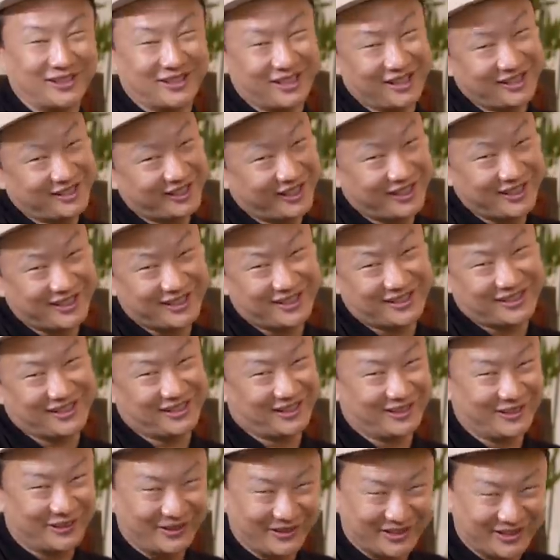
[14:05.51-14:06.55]
Sir Teja is,
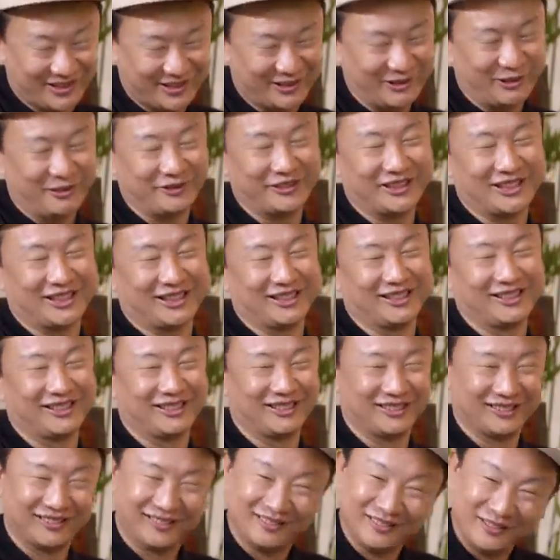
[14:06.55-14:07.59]
you know, Sir
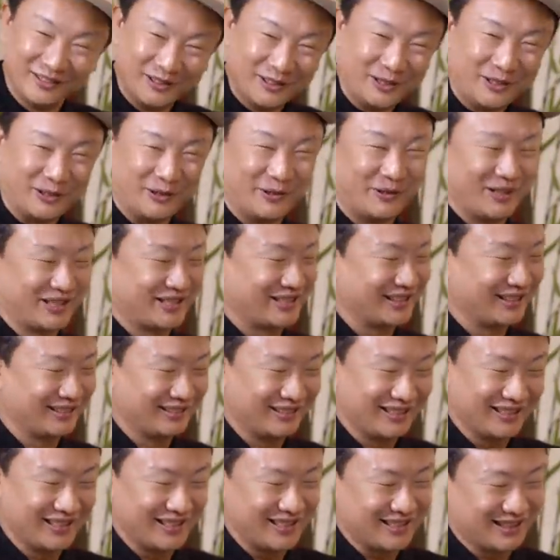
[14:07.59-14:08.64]
Hovital, you're
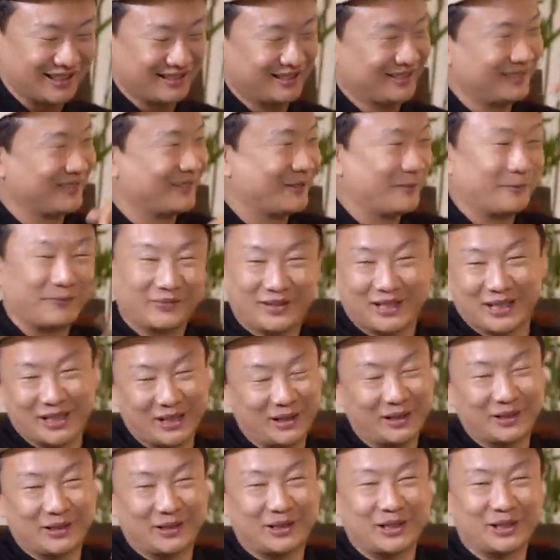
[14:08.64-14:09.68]
watching this and
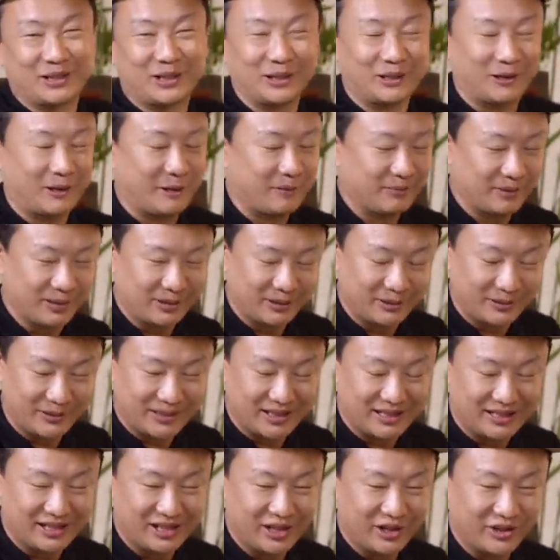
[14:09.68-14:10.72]
such a, I mean,
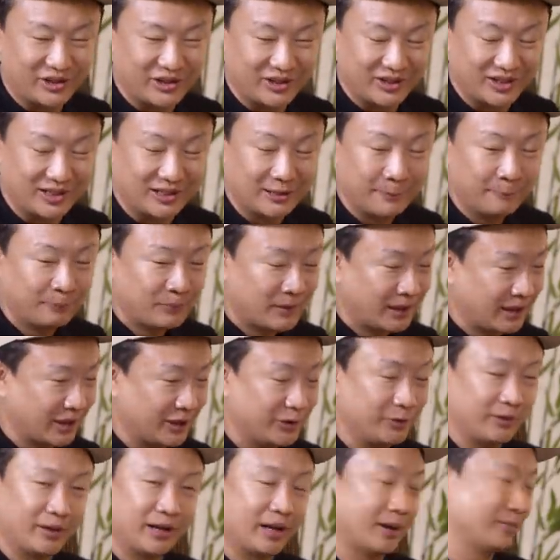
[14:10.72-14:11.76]
good suggestions.
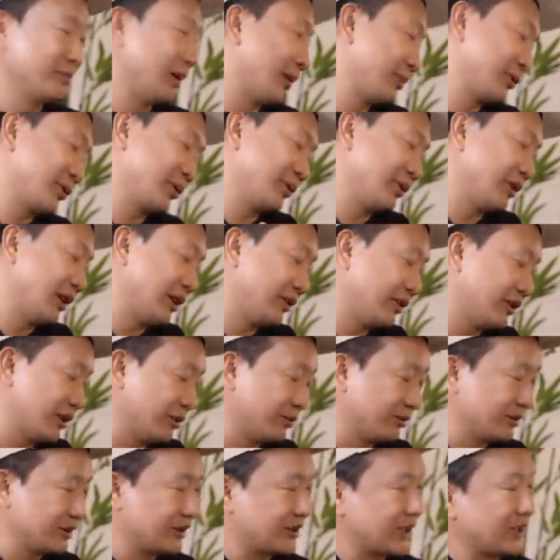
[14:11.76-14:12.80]
Anyway, I'm sure that
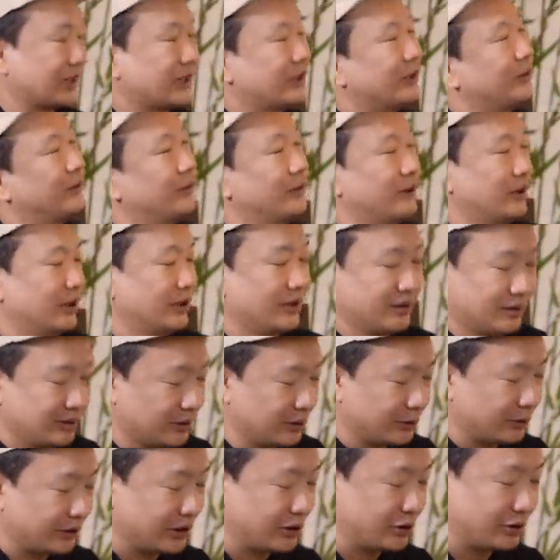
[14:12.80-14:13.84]
they will take a
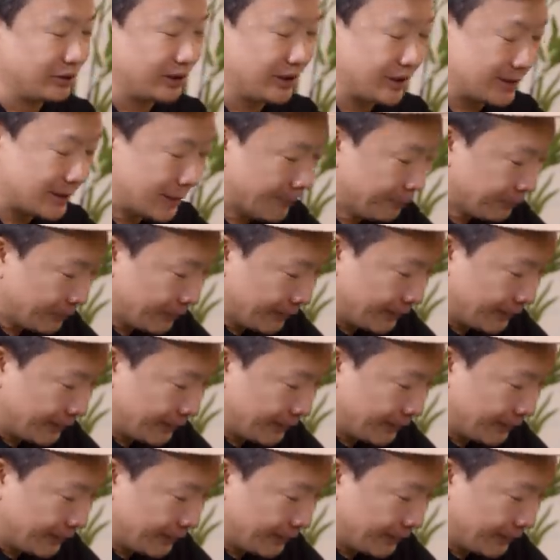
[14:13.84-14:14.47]
look into this.